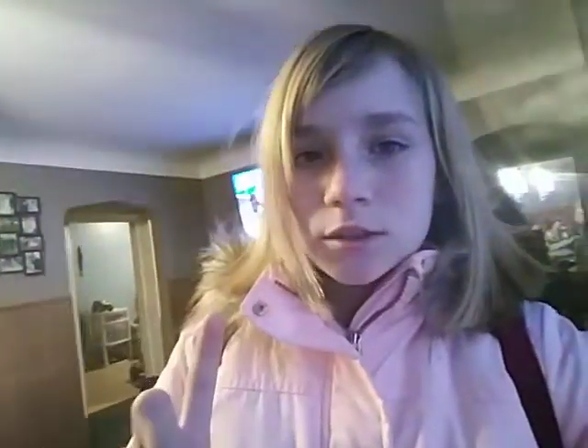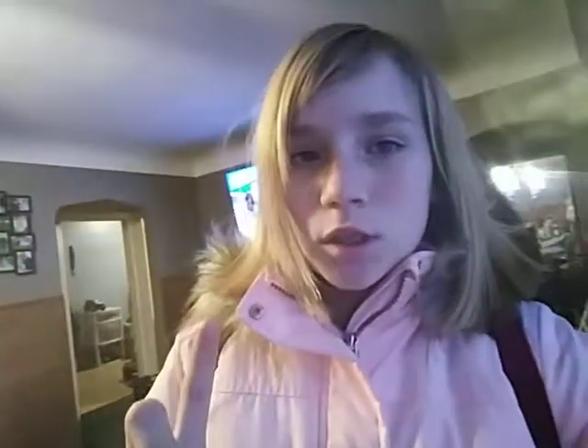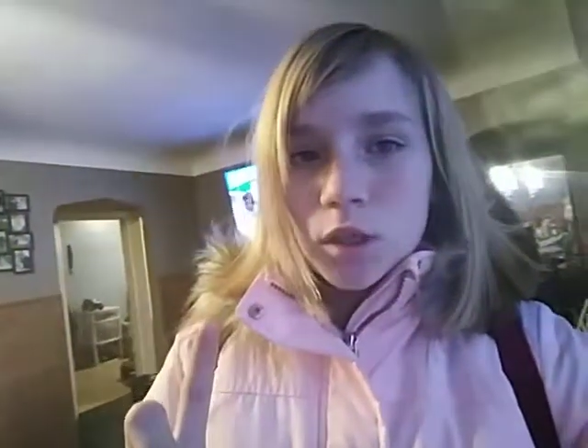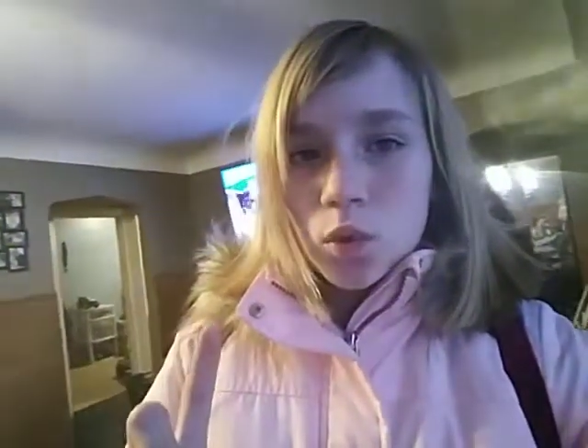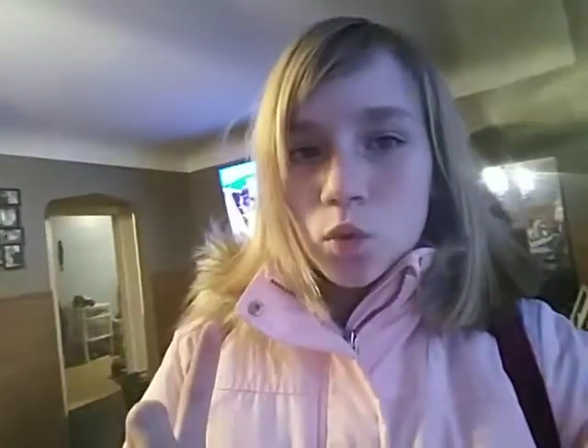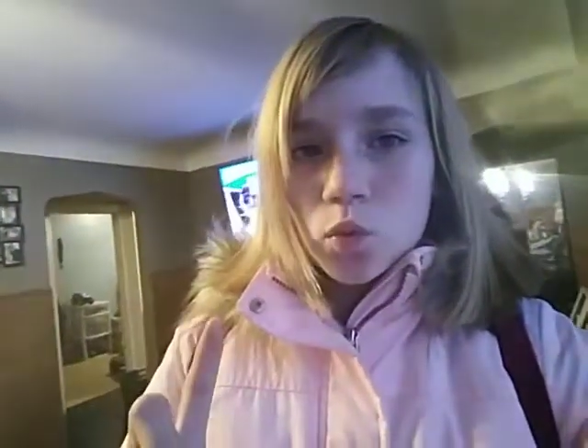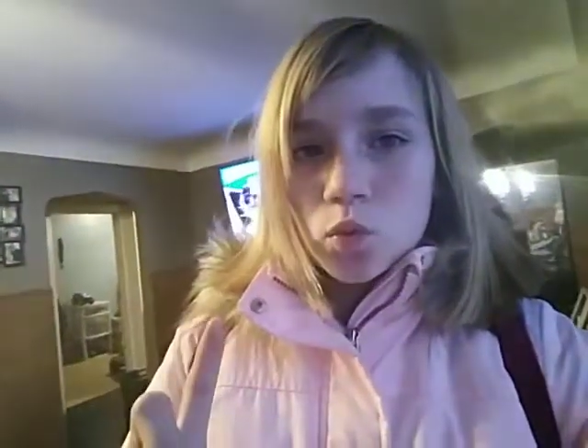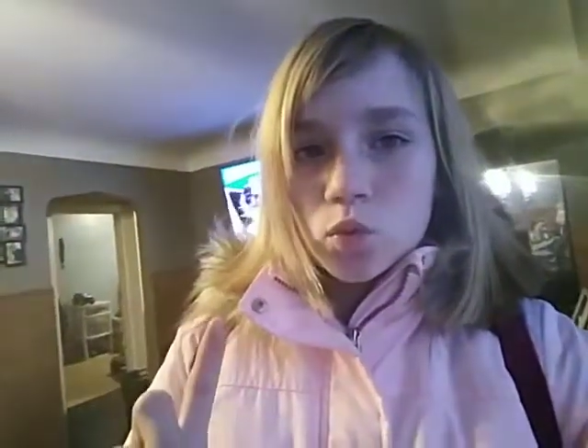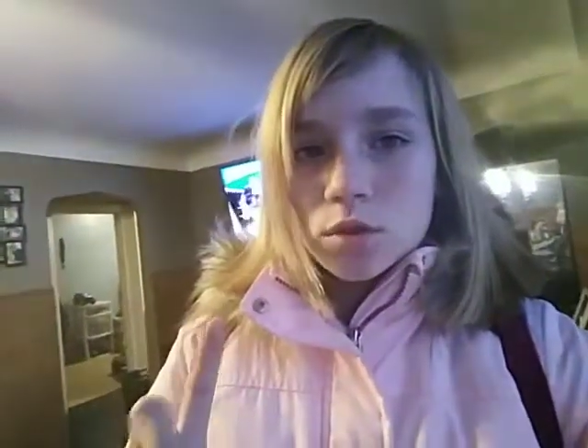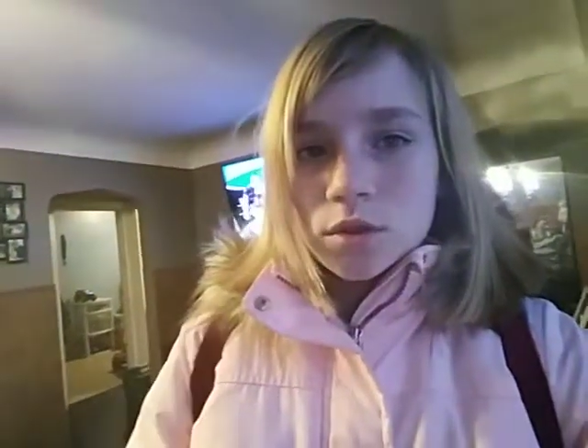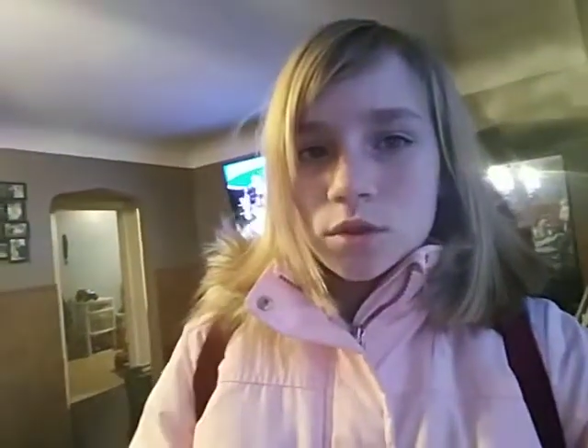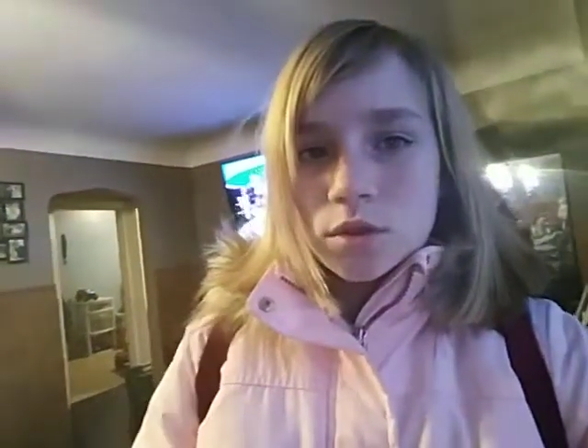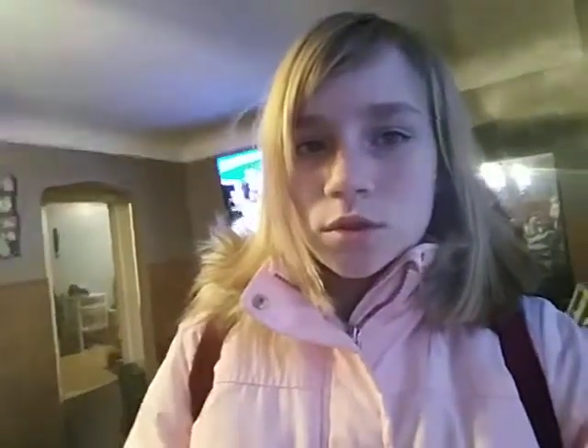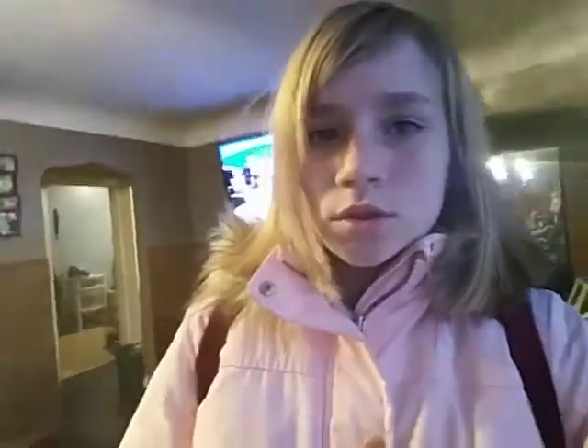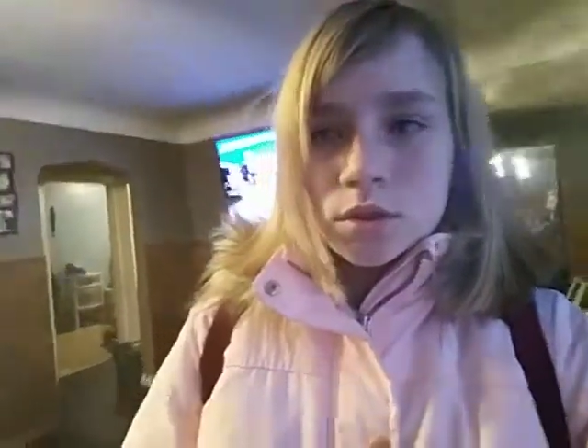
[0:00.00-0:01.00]
Zone
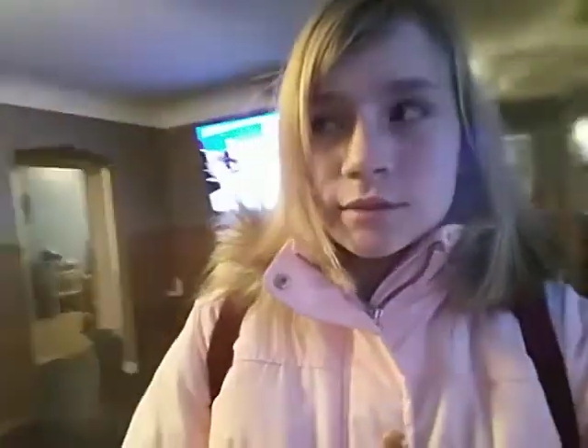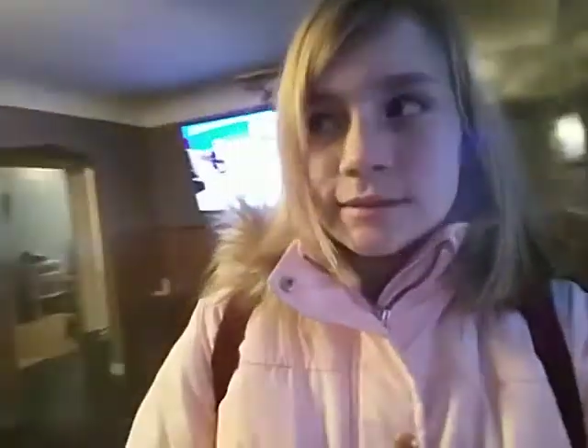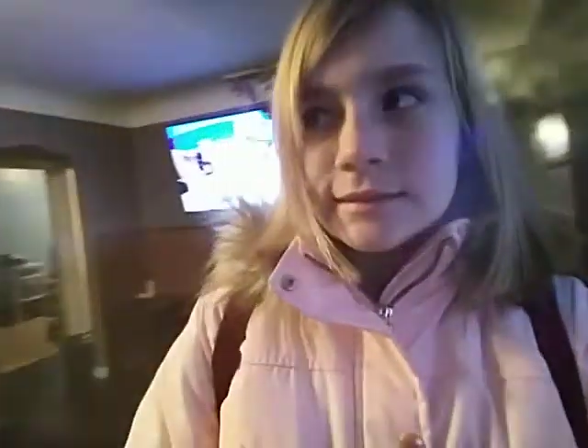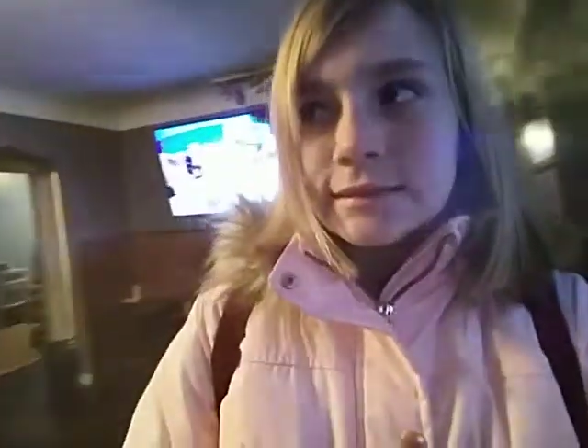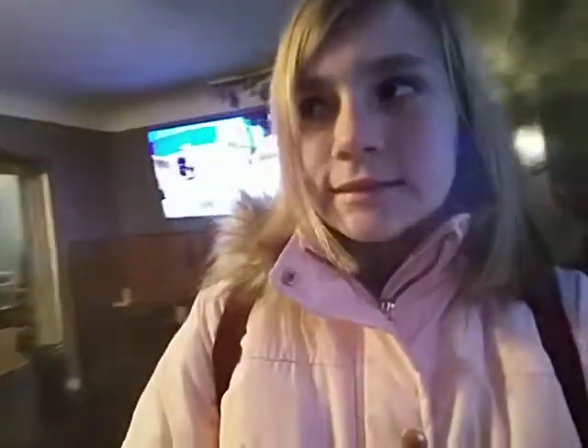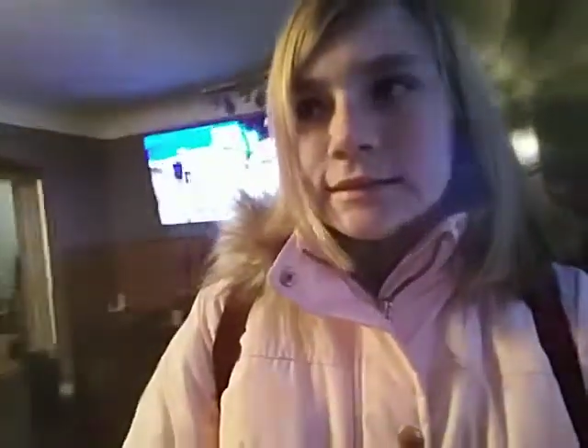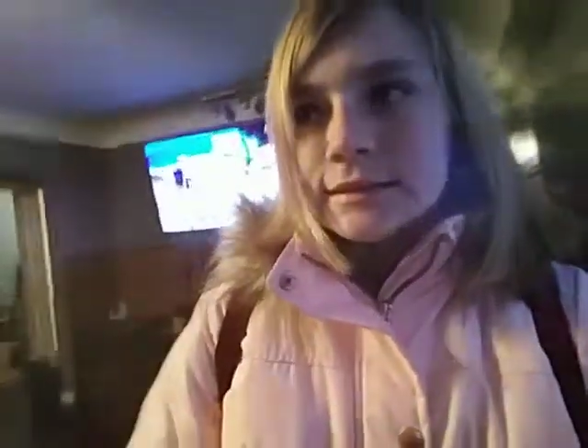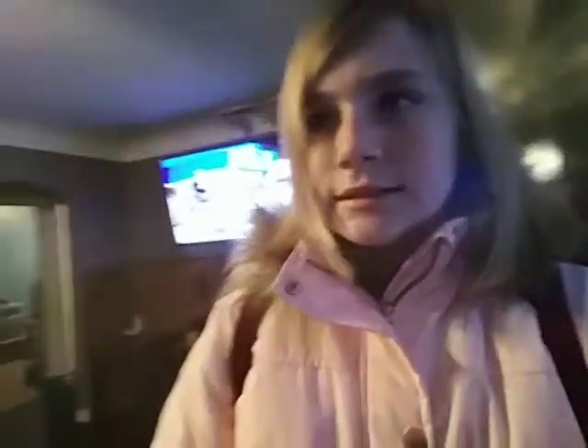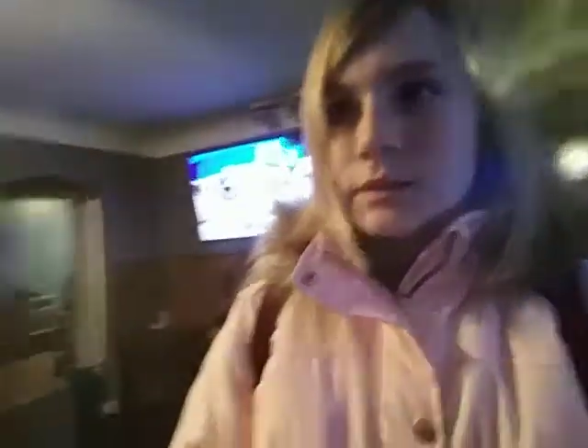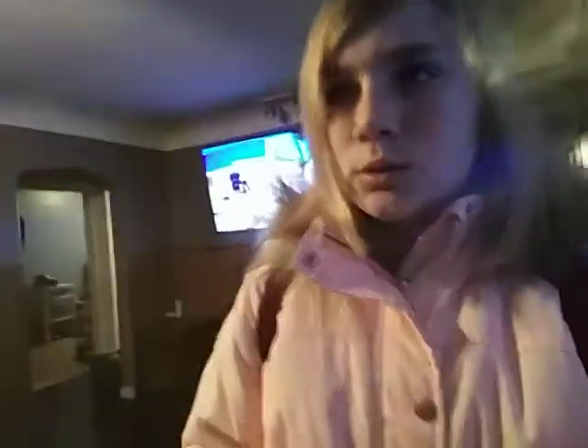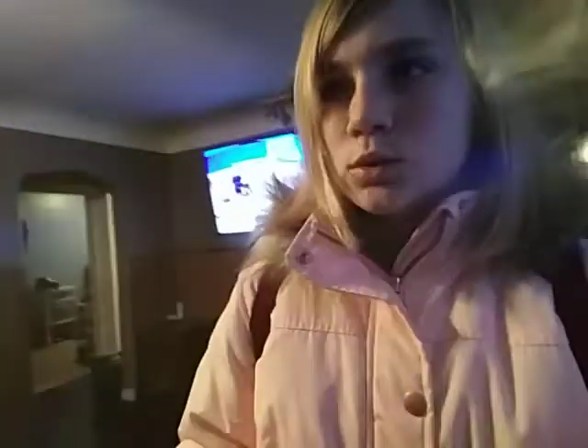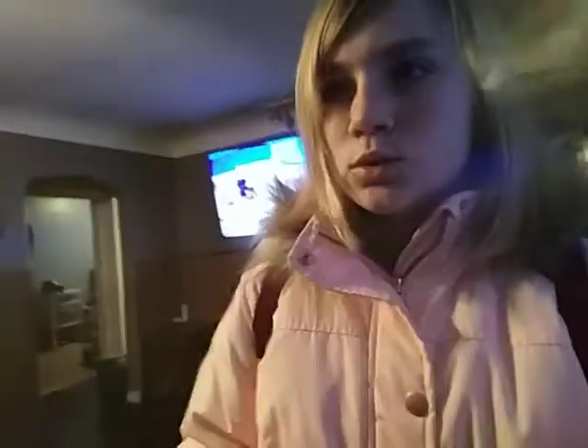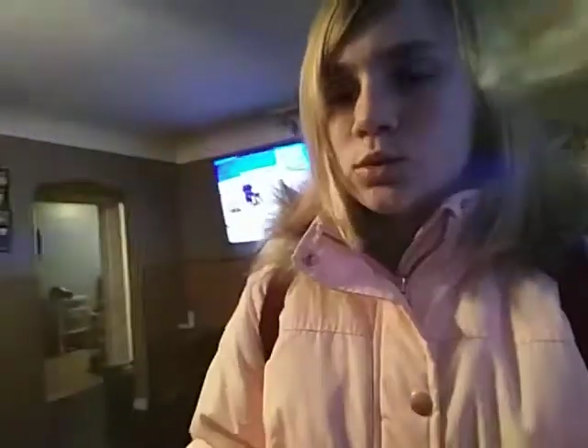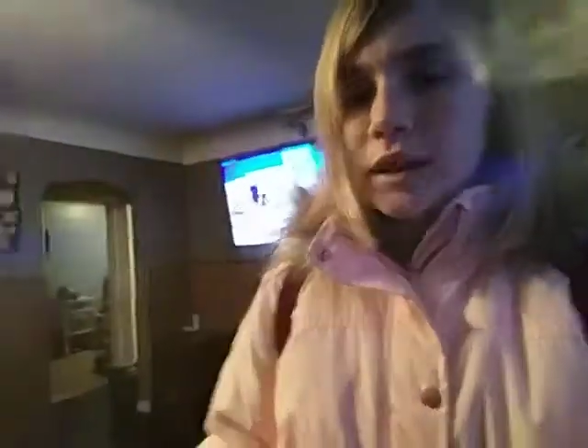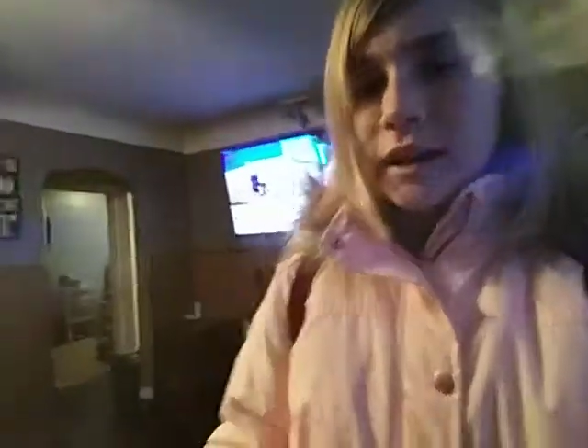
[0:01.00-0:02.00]

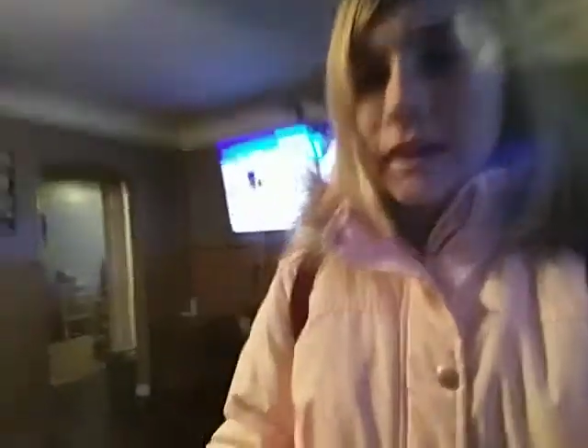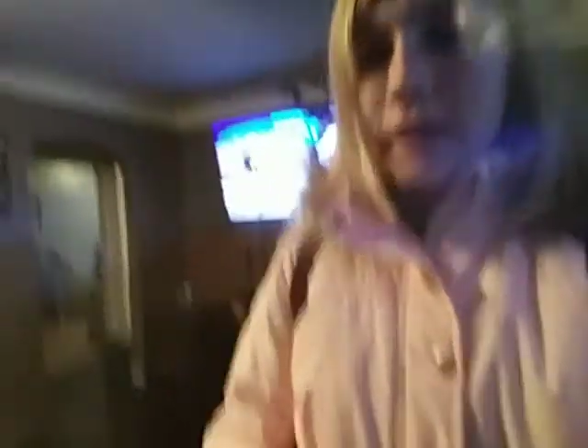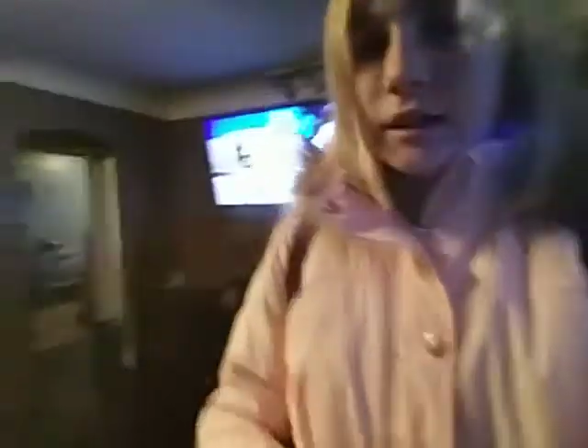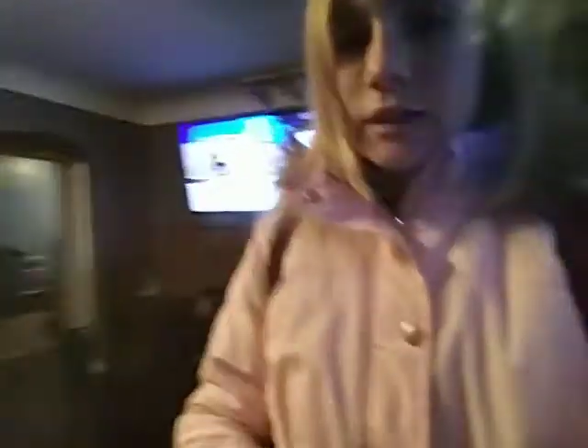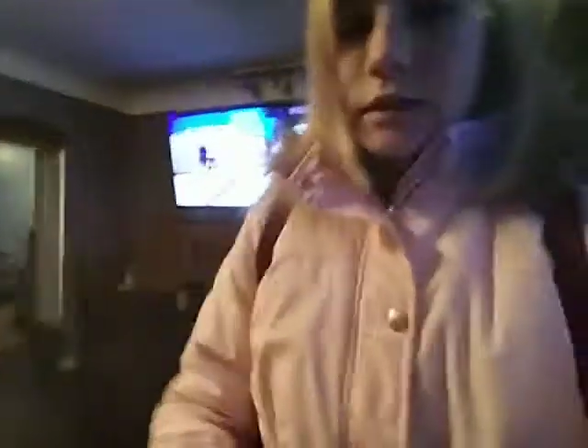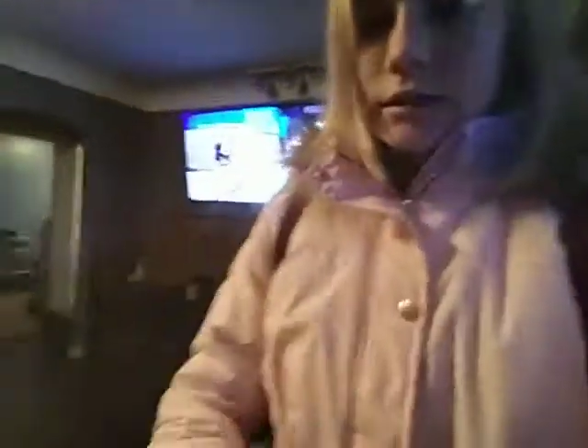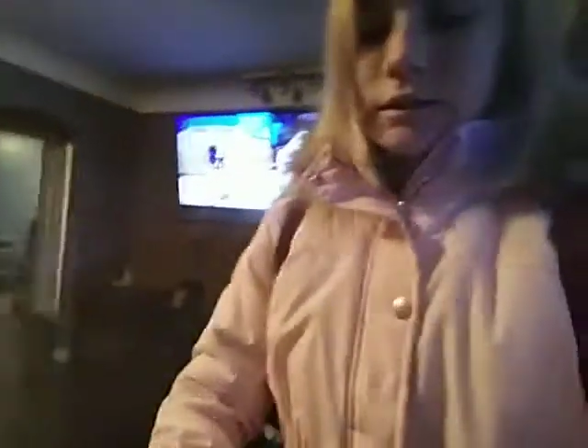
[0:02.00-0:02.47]
today.